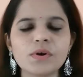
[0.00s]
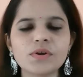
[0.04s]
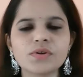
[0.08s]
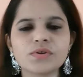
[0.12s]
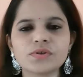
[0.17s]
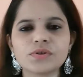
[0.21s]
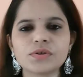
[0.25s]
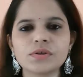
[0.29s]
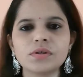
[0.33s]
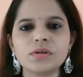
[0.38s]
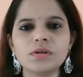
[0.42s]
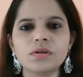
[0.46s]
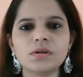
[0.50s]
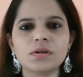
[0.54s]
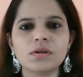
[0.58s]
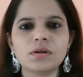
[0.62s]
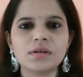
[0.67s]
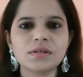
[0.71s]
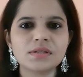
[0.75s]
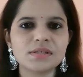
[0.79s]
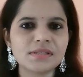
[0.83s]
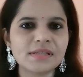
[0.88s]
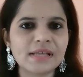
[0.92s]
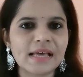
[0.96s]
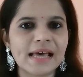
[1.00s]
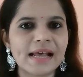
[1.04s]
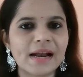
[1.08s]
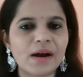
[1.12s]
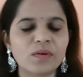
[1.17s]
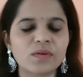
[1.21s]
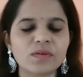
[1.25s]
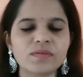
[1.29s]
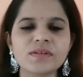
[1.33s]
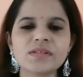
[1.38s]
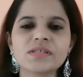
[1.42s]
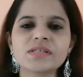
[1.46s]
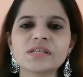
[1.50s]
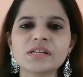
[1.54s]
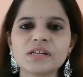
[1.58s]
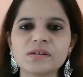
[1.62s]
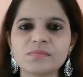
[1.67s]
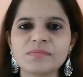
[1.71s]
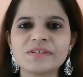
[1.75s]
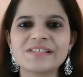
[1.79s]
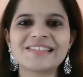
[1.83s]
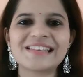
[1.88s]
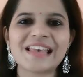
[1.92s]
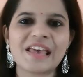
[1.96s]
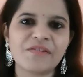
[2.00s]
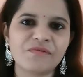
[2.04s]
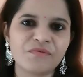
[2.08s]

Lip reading: question is there out of the syllabus